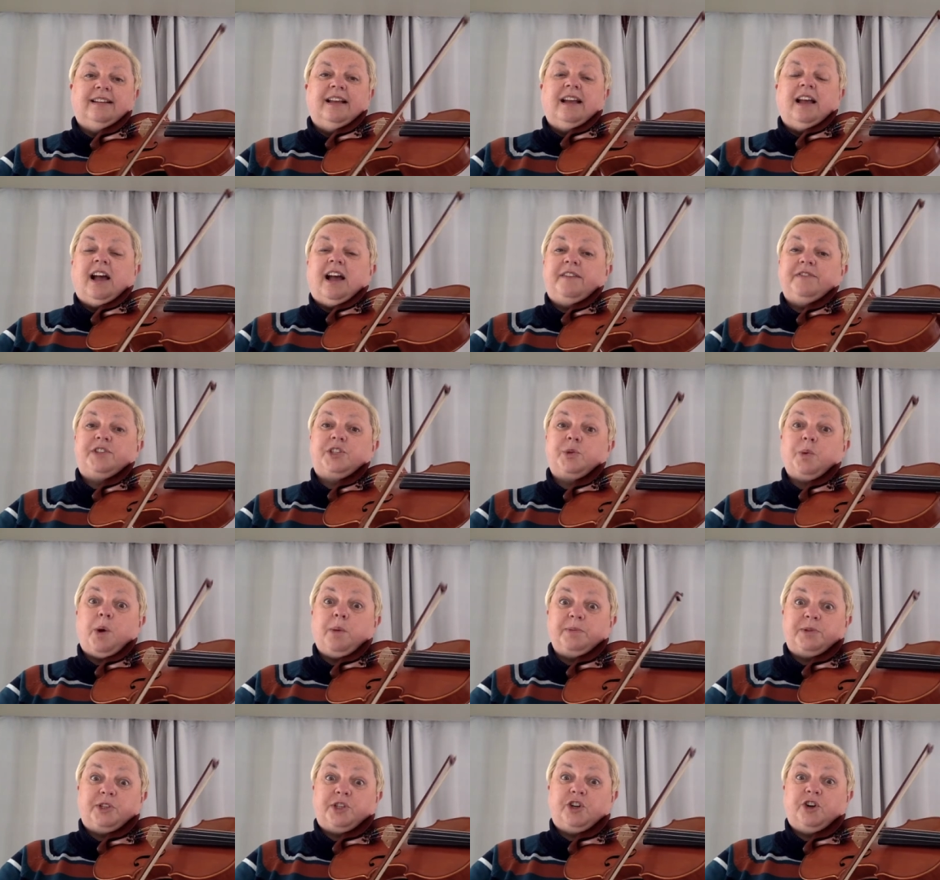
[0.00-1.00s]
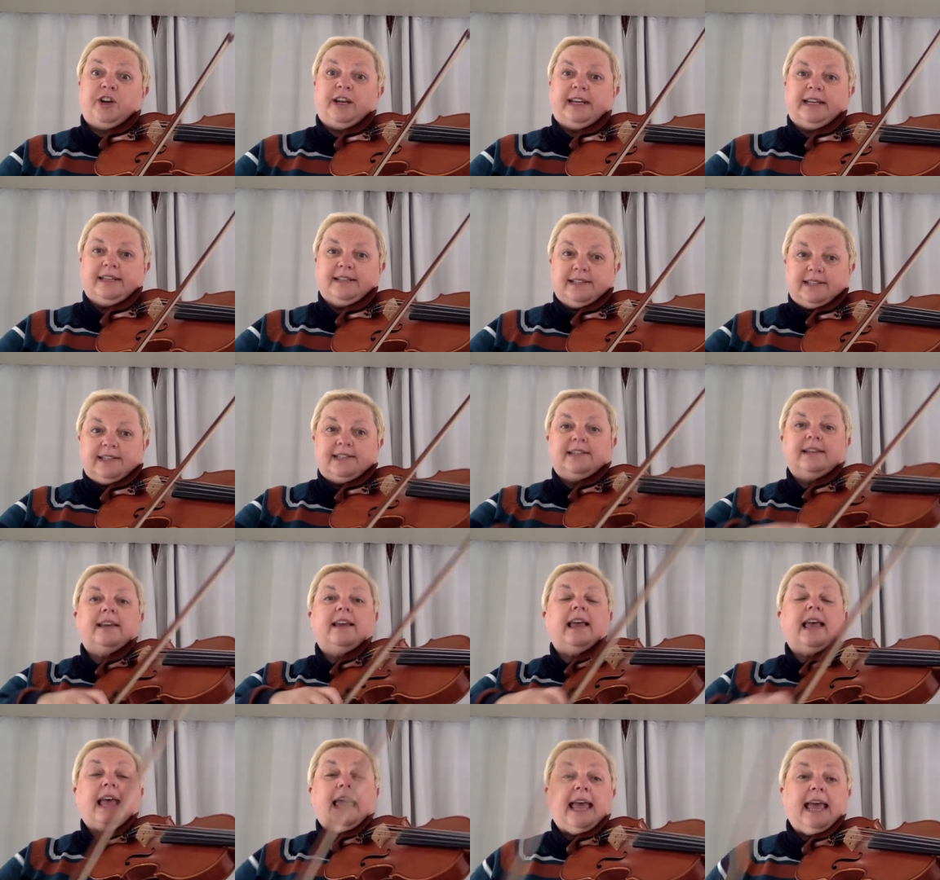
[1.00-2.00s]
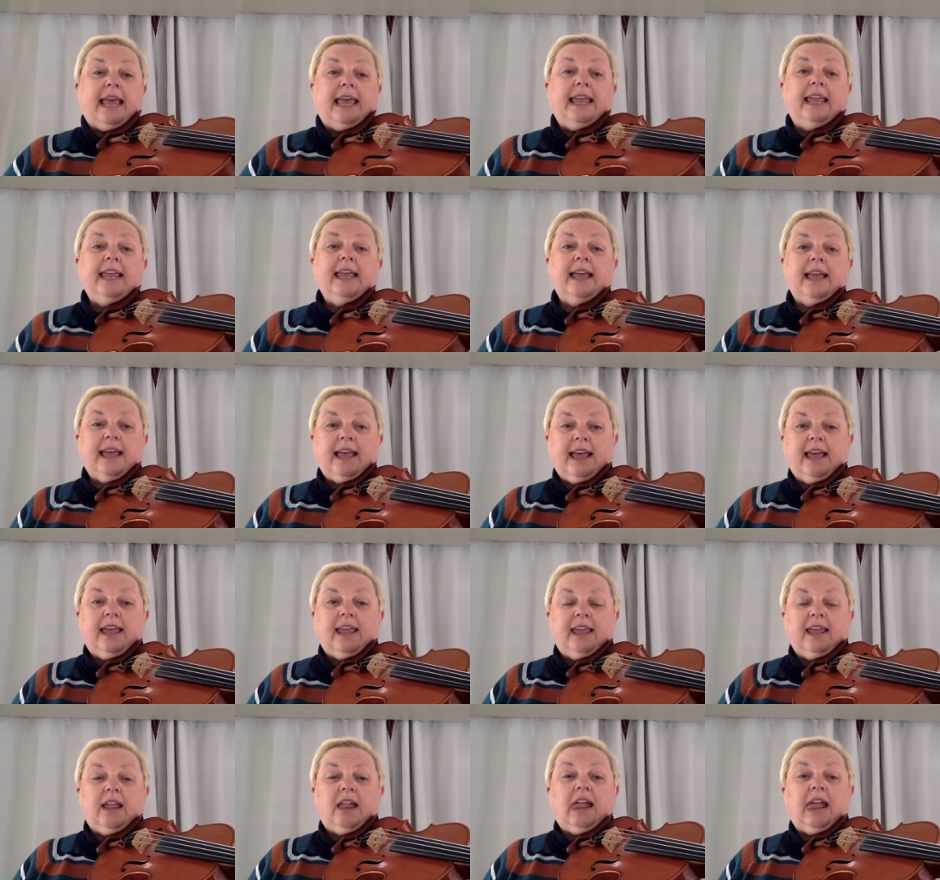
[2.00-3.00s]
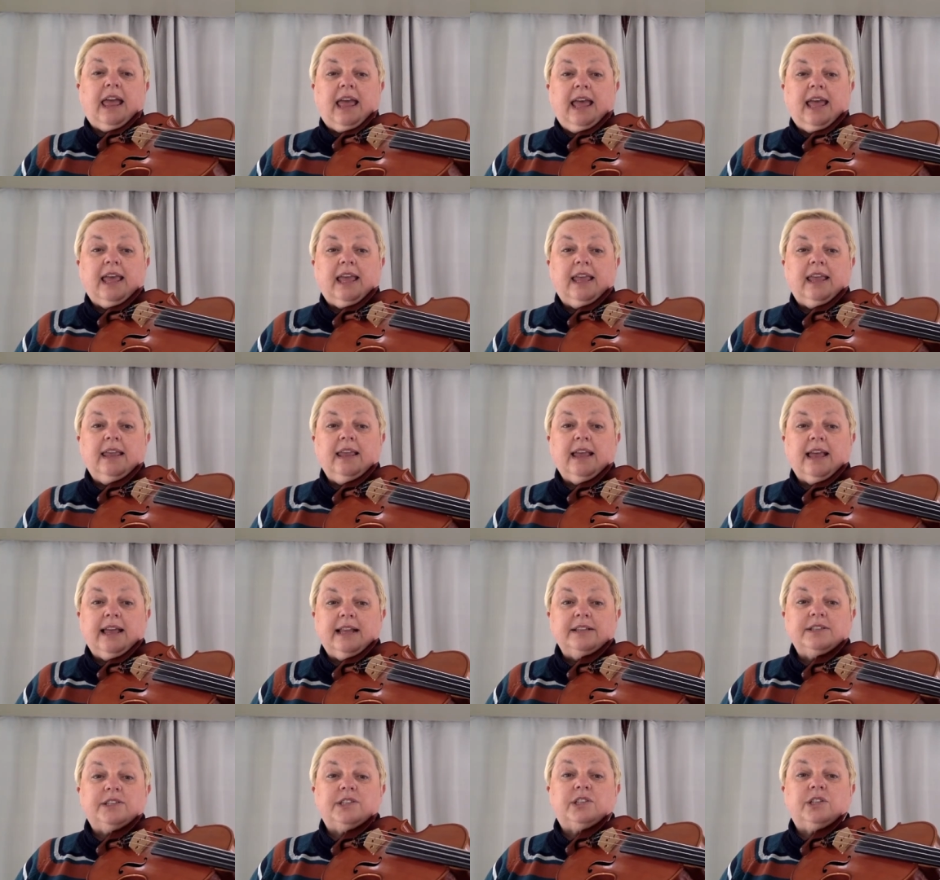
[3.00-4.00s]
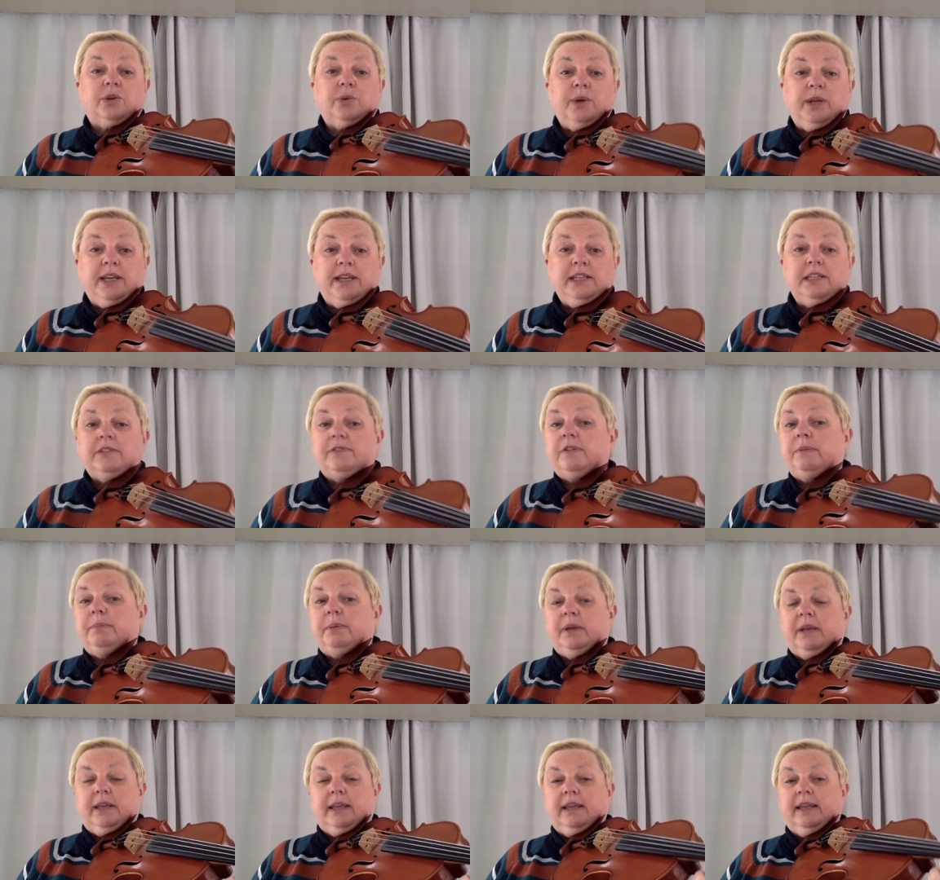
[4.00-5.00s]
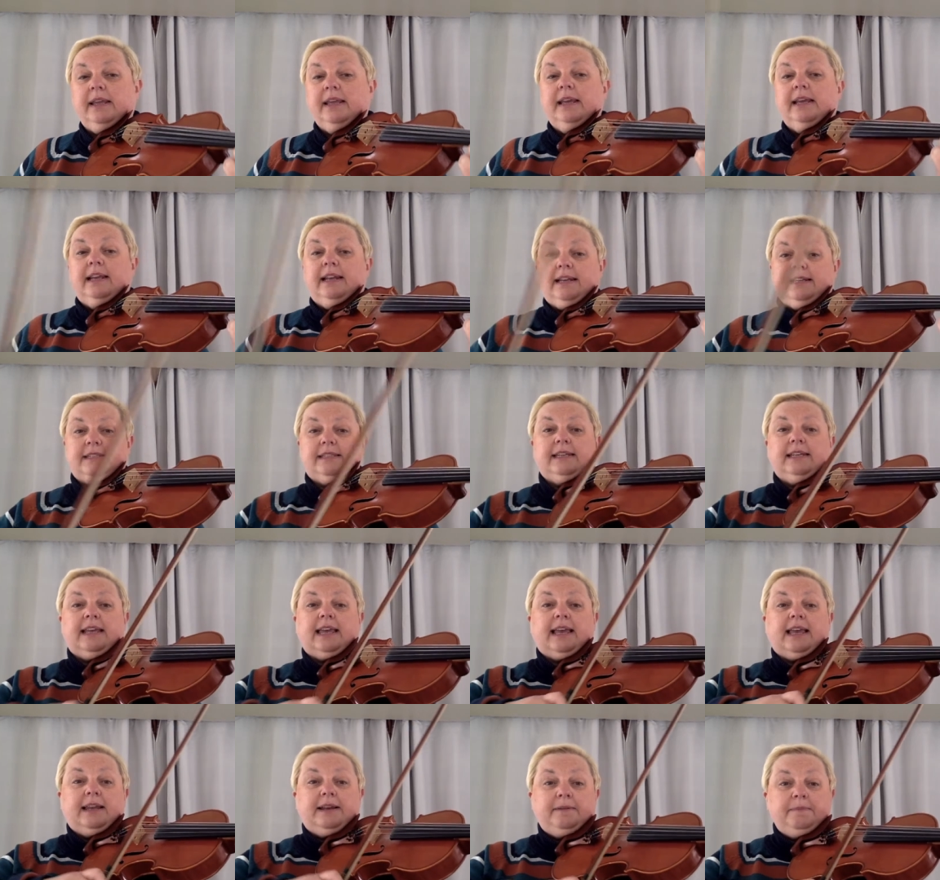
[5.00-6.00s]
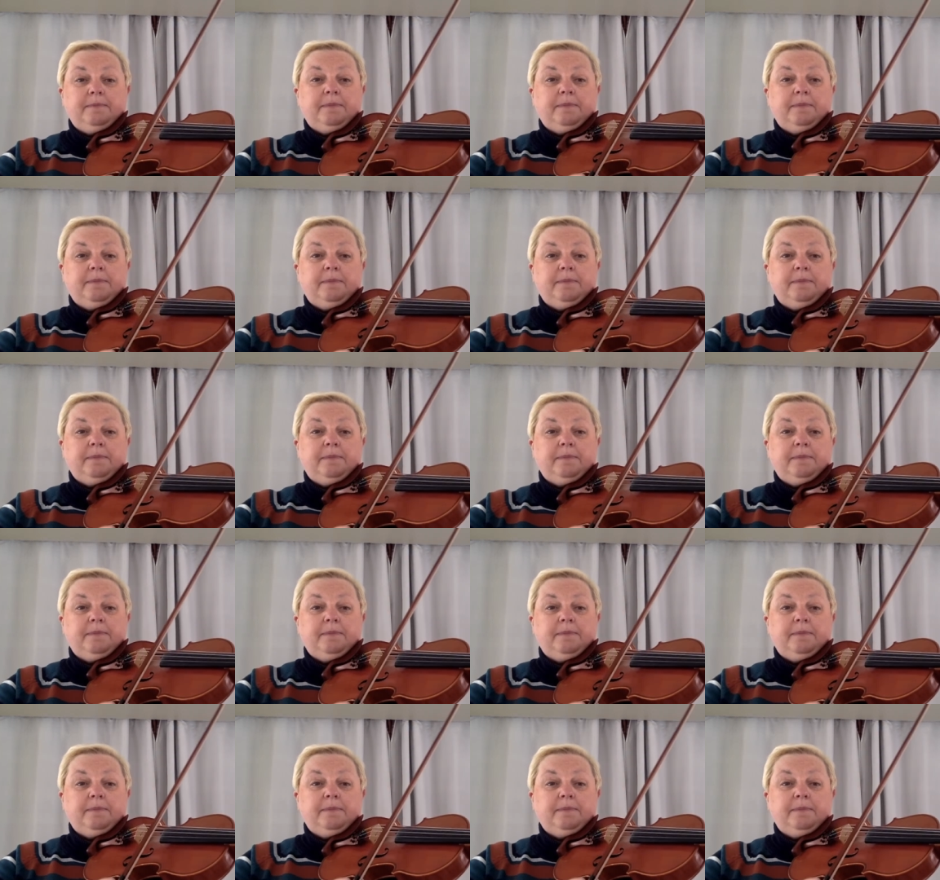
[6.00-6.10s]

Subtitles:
I've swapped strings. A, and squeeze for B. Listen again.